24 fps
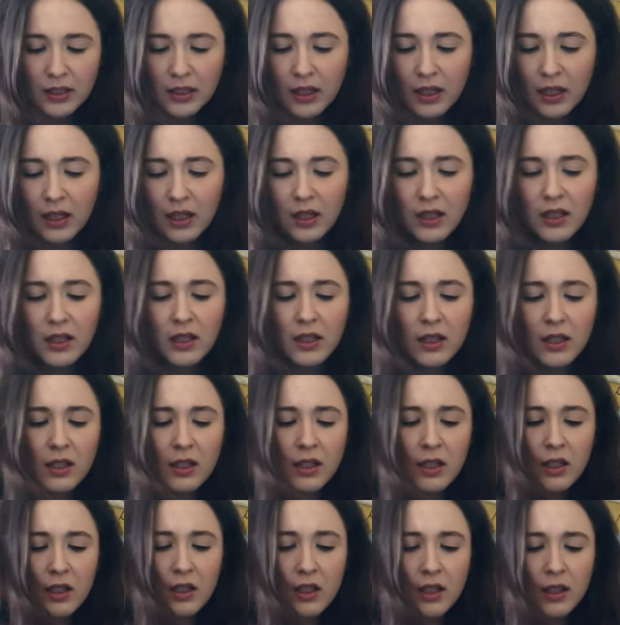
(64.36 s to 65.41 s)
uh,
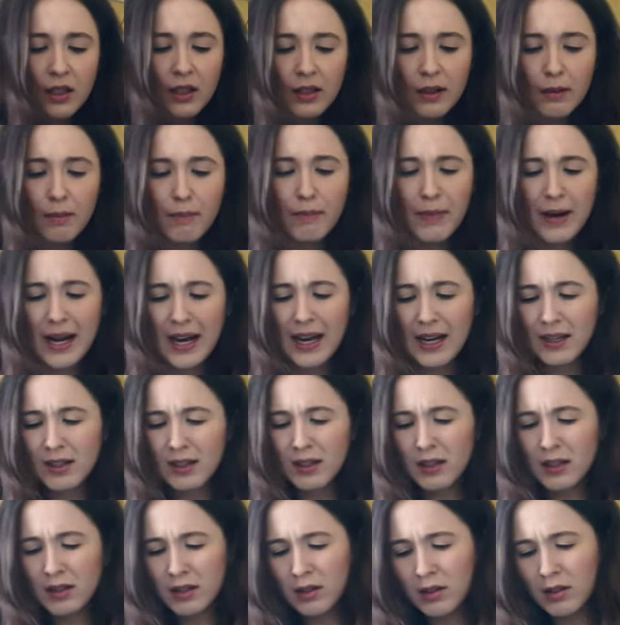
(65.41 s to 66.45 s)
the bag
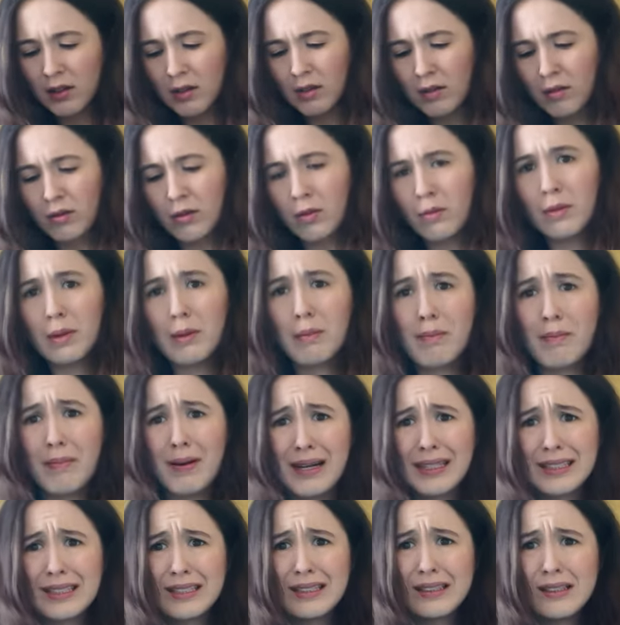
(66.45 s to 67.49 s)
from the
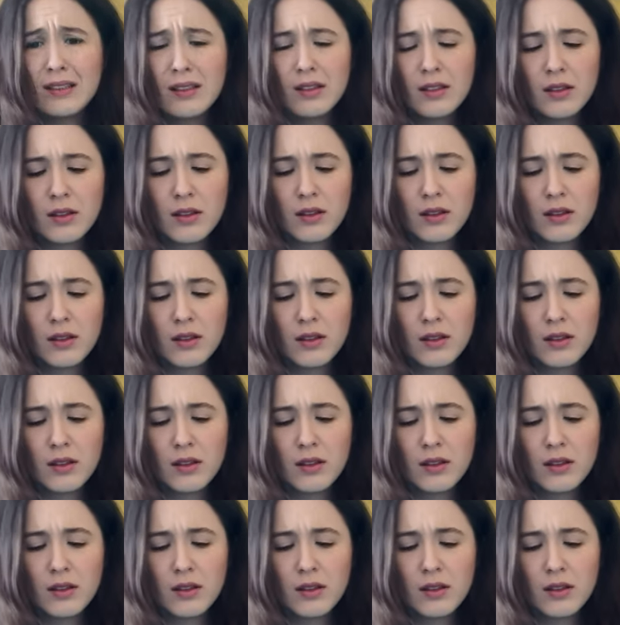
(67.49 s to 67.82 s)
puzzle.